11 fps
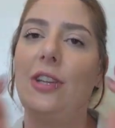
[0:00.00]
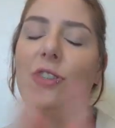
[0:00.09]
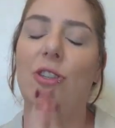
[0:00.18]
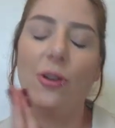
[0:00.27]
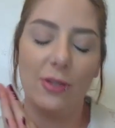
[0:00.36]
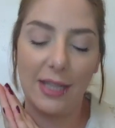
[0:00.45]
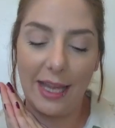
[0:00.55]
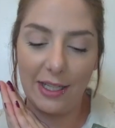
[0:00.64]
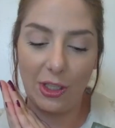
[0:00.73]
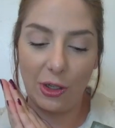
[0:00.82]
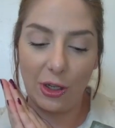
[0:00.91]
It shows
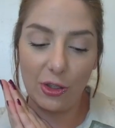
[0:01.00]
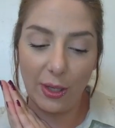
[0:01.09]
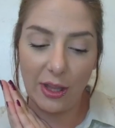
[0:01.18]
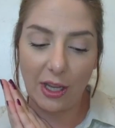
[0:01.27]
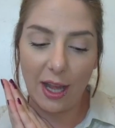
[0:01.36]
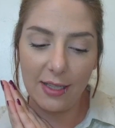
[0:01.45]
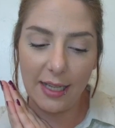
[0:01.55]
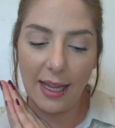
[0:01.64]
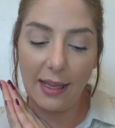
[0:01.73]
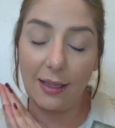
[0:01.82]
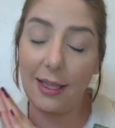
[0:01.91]
that you're enjoying the
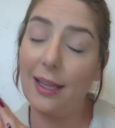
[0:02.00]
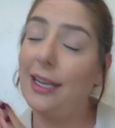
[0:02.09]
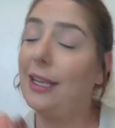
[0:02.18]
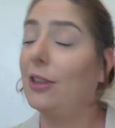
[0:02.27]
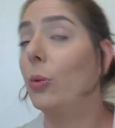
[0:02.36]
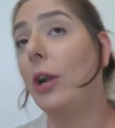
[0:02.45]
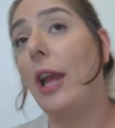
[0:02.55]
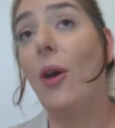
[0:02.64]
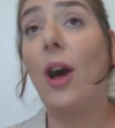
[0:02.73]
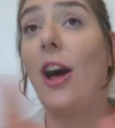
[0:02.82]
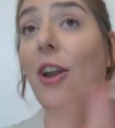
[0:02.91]
content and getting the word
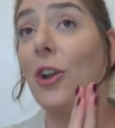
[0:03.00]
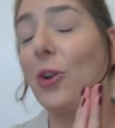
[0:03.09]
out on